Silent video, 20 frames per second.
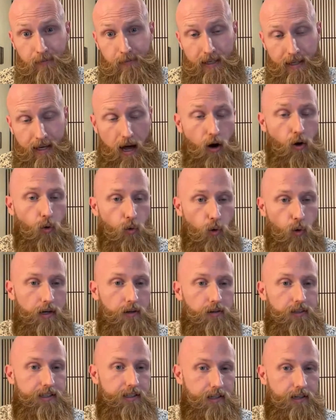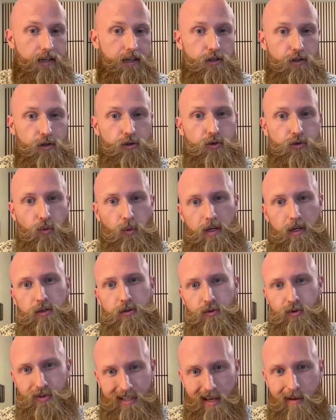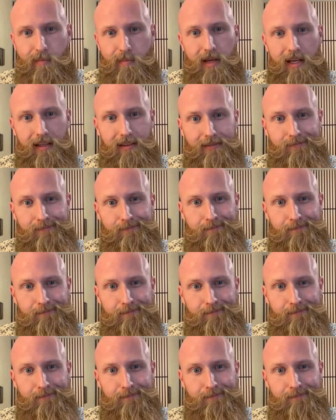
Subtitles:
Like, how quickly can I use what you sent me?